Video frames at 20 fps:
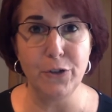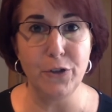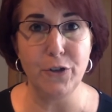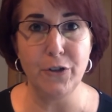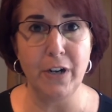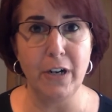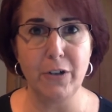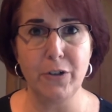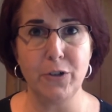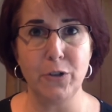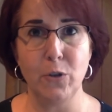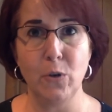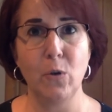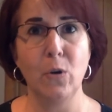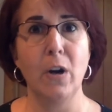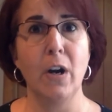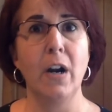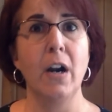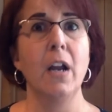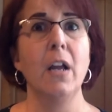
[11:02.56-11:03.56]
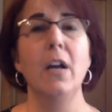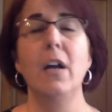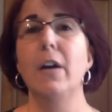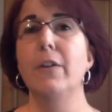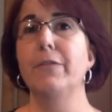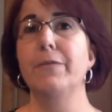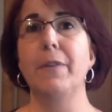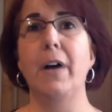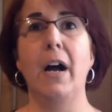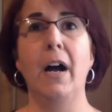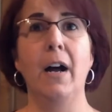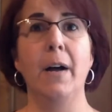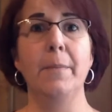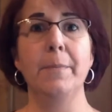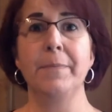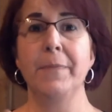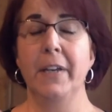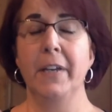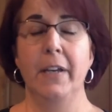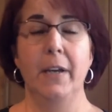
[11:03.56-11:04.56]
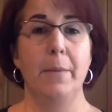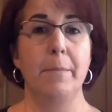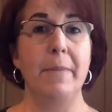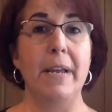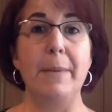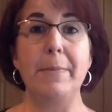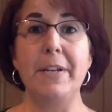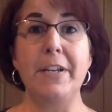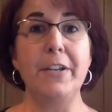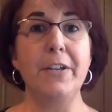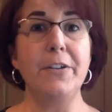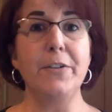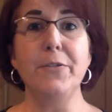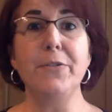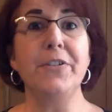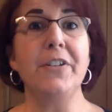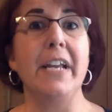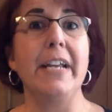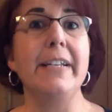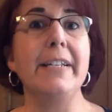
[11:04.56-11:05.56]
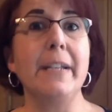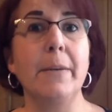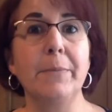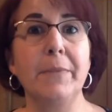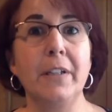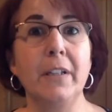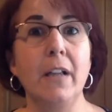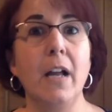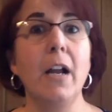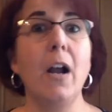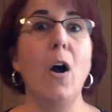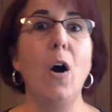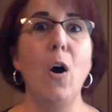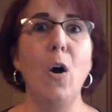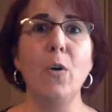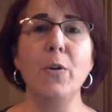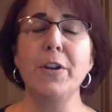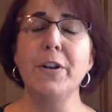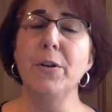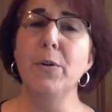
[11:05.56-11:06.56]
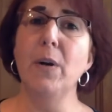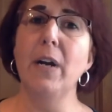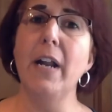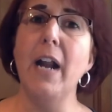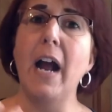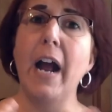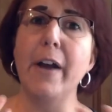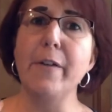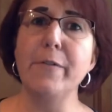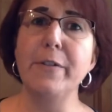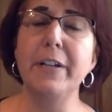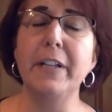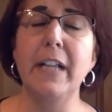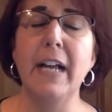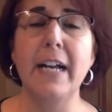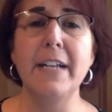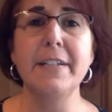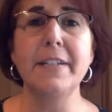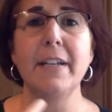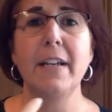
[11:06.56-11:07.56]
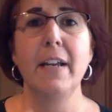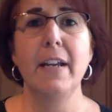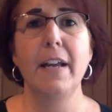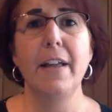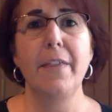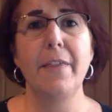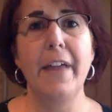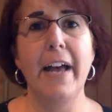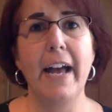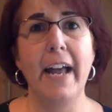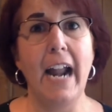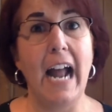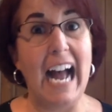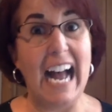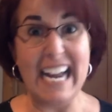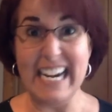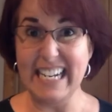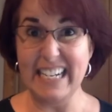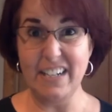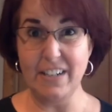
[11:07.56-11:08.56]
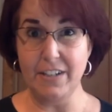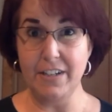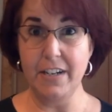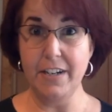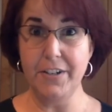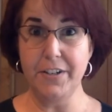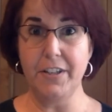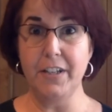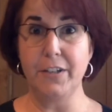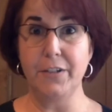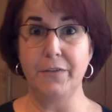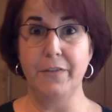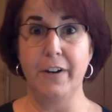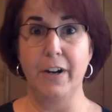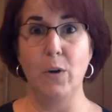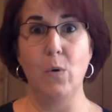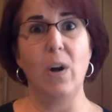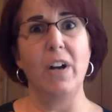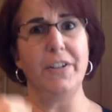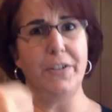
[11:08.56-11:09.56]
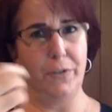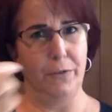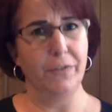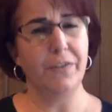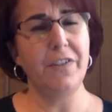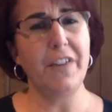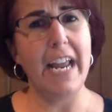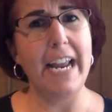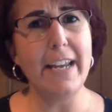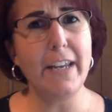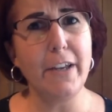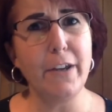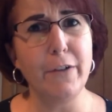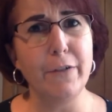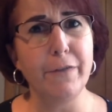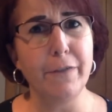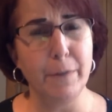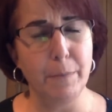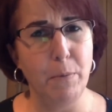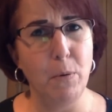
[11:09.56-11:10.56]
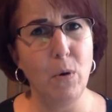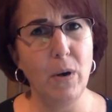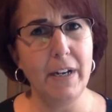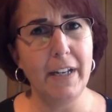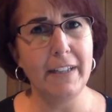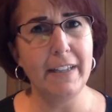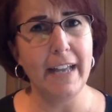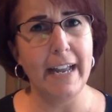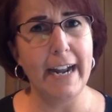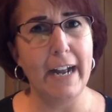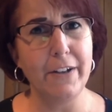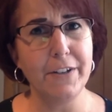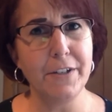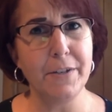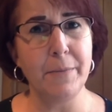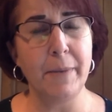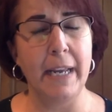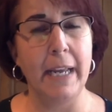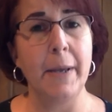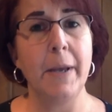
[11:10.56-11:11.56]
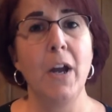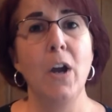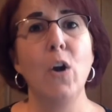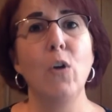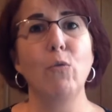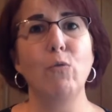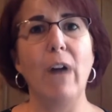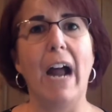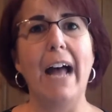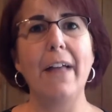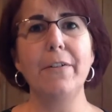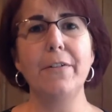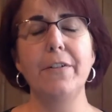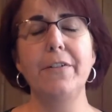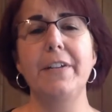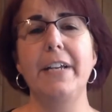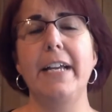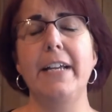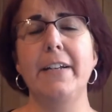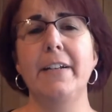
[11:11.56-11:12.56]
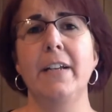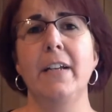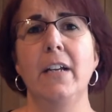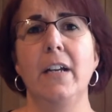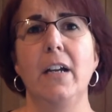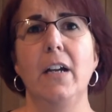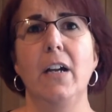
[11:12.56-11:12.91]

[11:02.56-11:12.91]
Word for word: structure or um, maybe you say something like, oh, you know what? I realize that I didn't teach this very well, so thank you for pointing that out to me. Rather than